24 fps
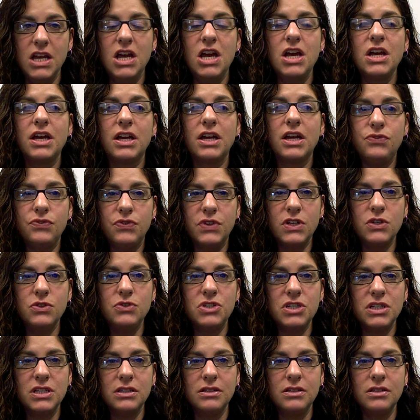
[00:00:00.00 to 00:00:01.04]

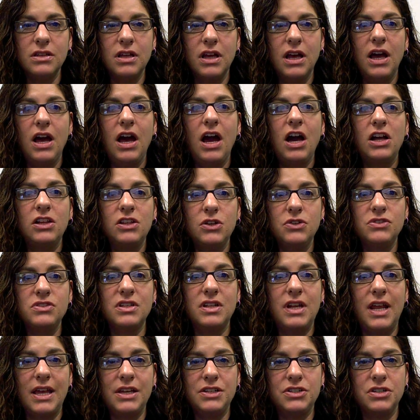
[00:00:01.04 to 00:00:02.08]
Confusion,
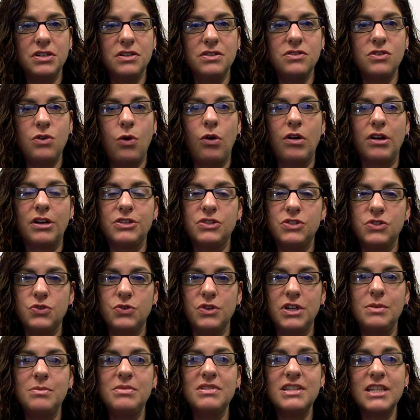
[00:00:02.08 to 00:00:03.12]
hallucinations, or
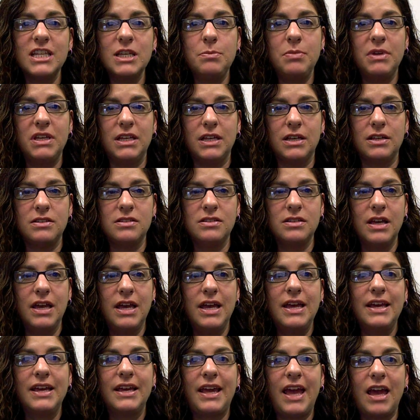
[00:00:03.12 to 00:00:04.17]
extreme sleepiness
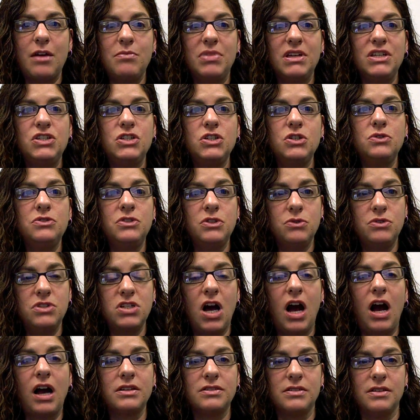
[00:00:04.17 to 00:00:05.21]
can be due to
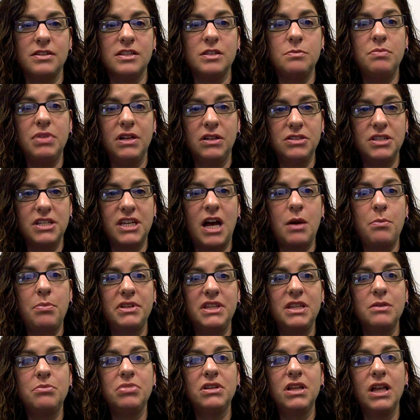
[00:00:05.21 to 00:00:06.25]
toxins building up in the
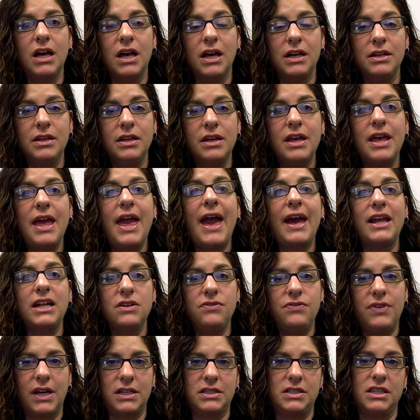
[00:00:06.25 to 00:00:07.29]
blood and
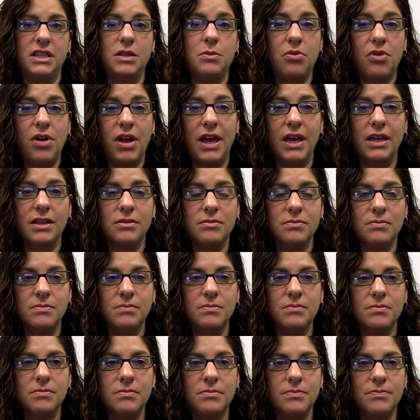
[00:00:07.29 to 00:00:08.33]
affecting the brain.
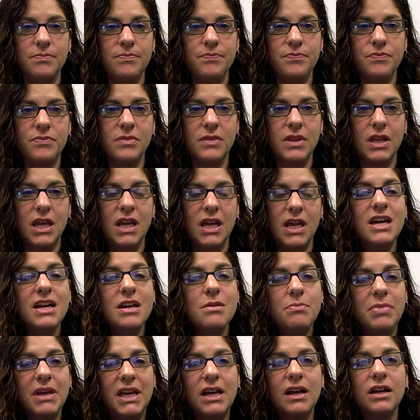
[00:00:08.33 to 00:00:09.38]

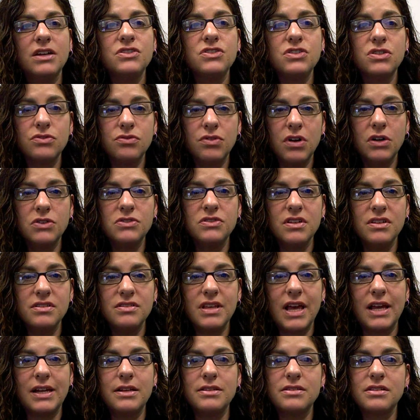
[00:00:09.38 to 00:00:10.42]
Because cirrhosis
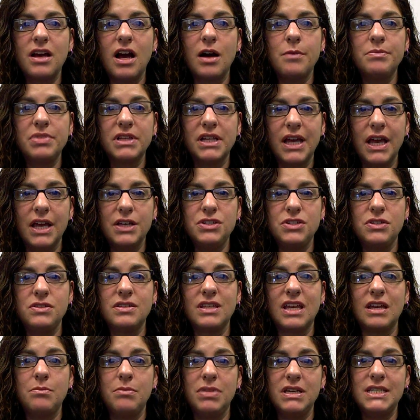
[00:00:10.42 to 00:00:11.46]
and its complications
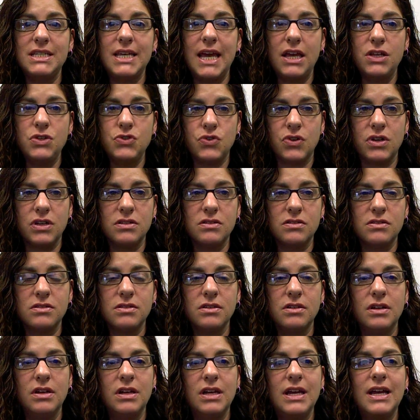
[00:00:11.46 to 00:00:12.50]
can be dangerous,
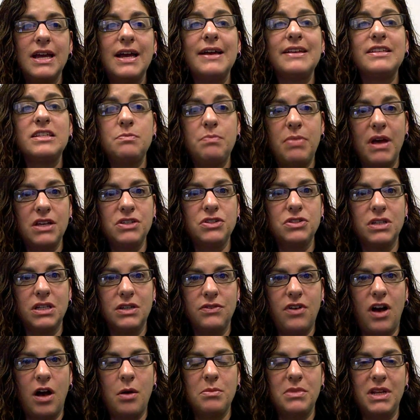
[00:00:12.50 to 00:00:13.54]
especially
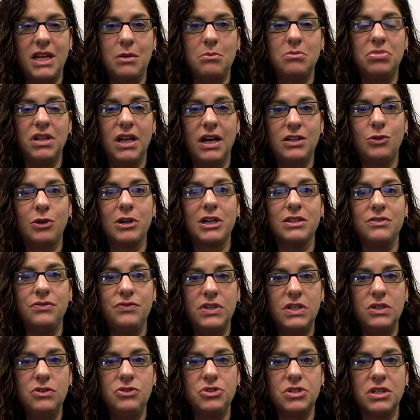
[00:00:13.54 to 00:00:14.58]
vomiting blood or
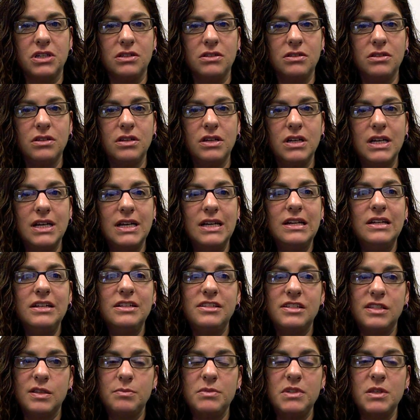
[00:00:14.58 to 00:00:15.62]
confusion,
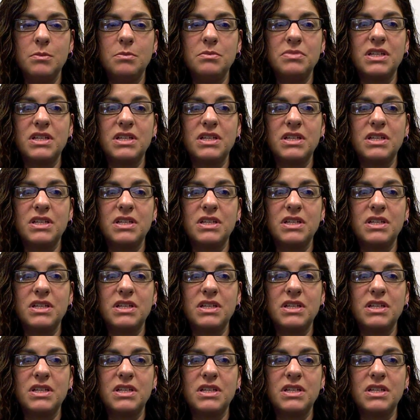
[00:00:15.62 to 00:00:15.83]
symptoms